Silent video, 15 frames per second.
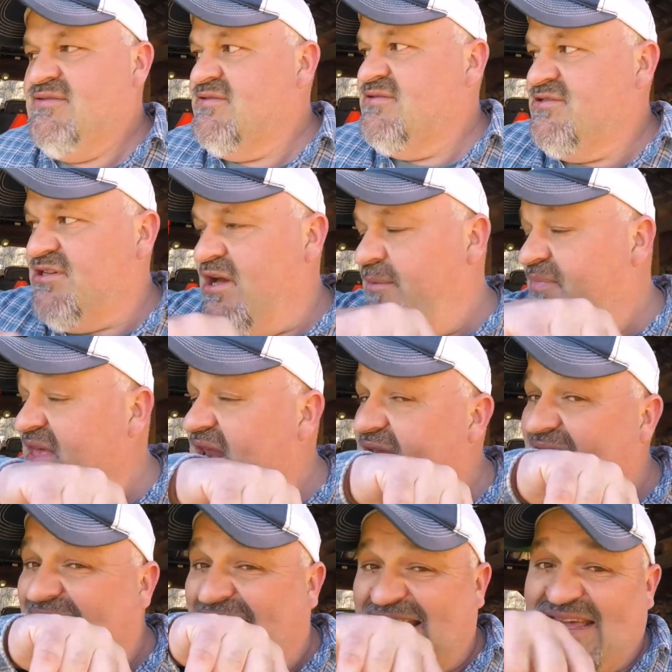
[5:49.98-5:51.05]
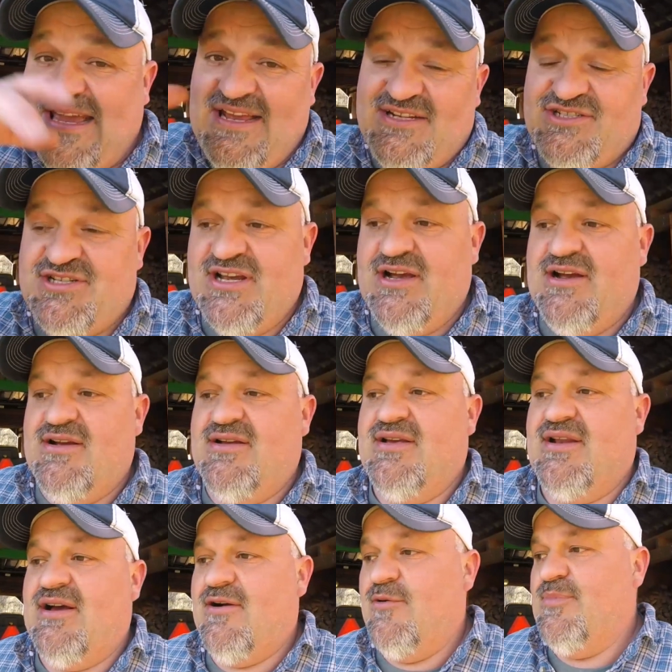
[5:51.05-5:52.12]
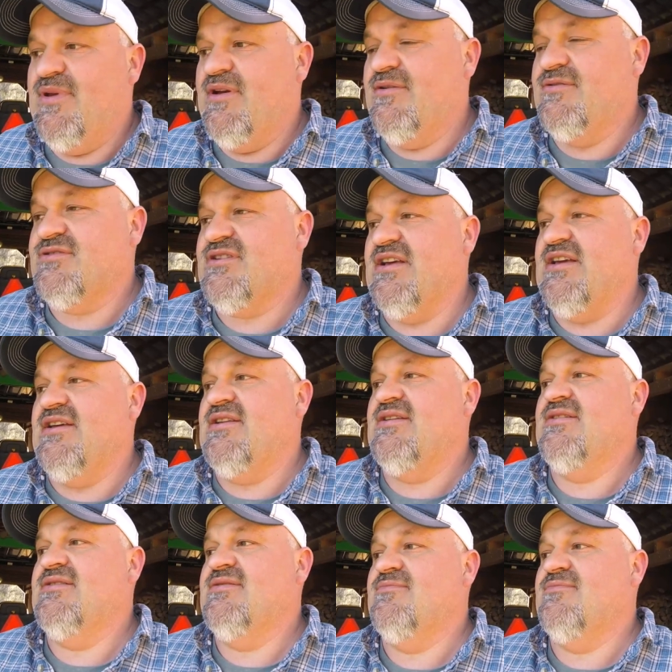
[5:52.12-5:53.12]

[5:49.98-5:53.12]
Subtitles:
some that I can't share, and I hope you understand.